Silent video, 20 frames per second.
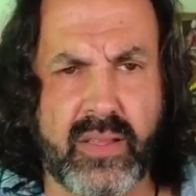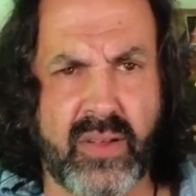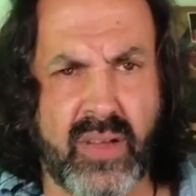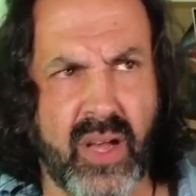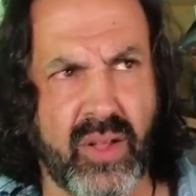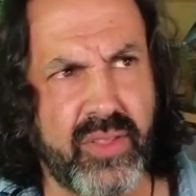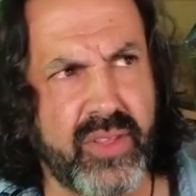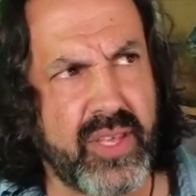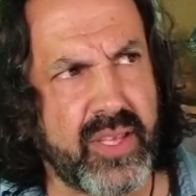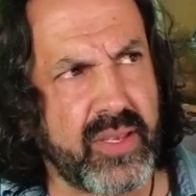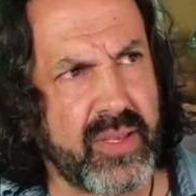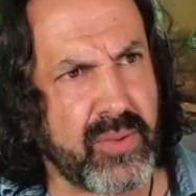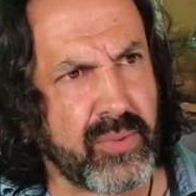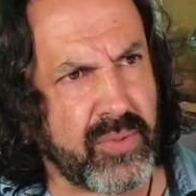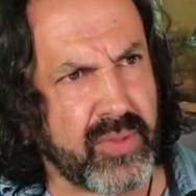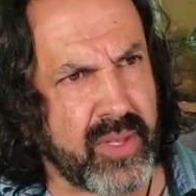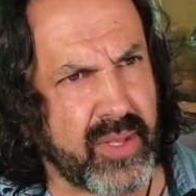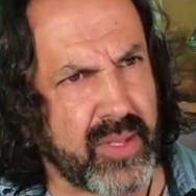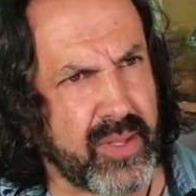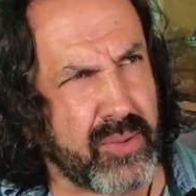how
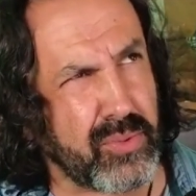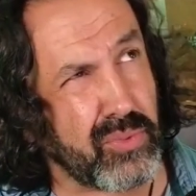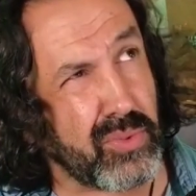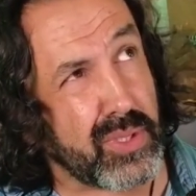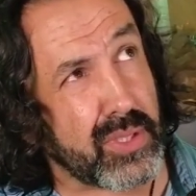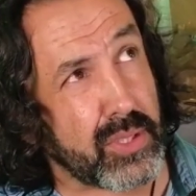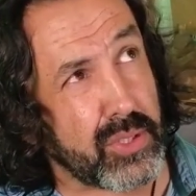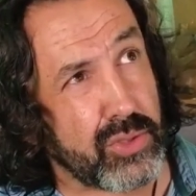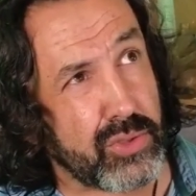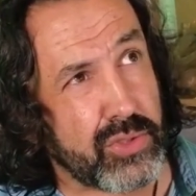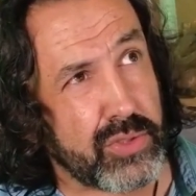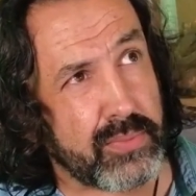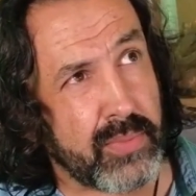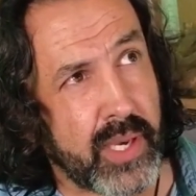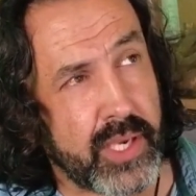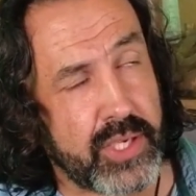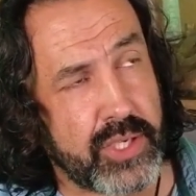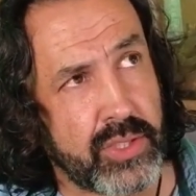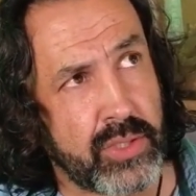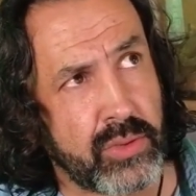they will use
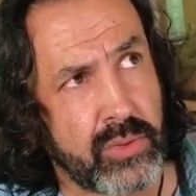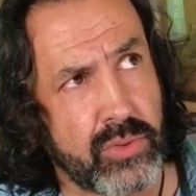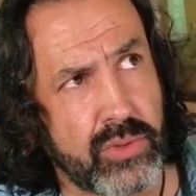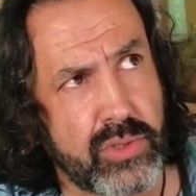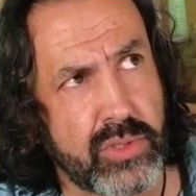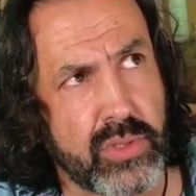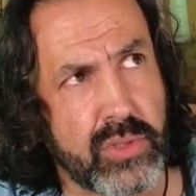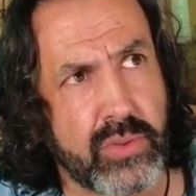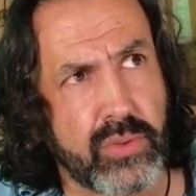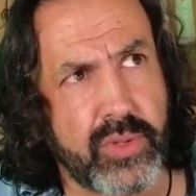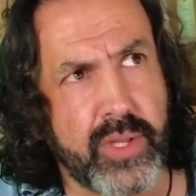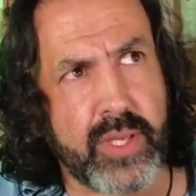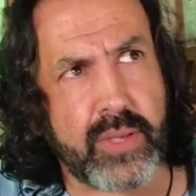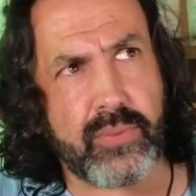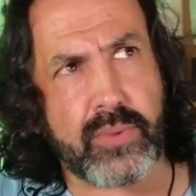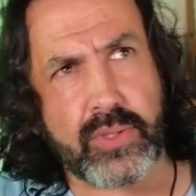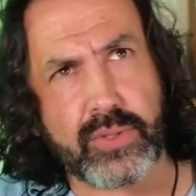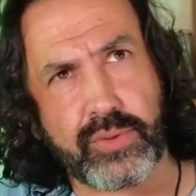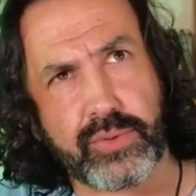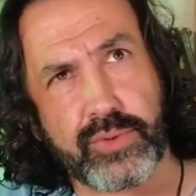my shoes, so
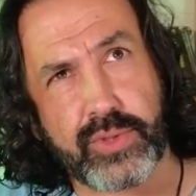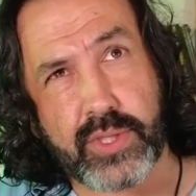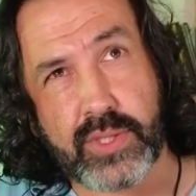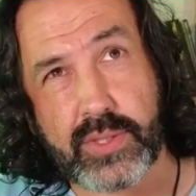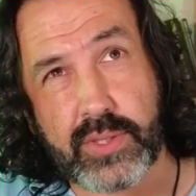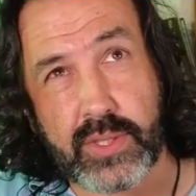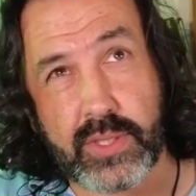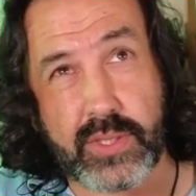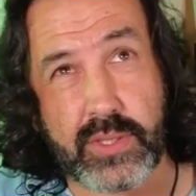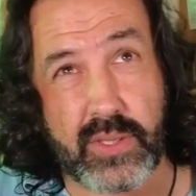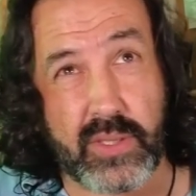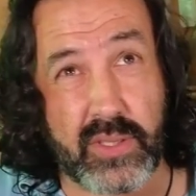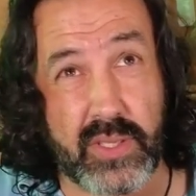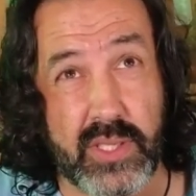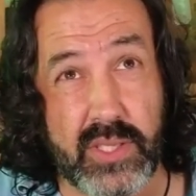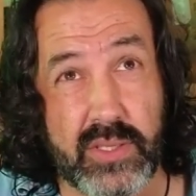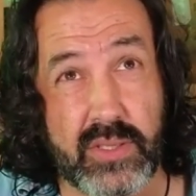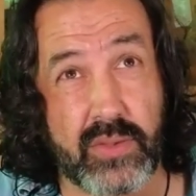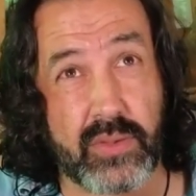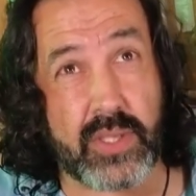they will do this, this, and this.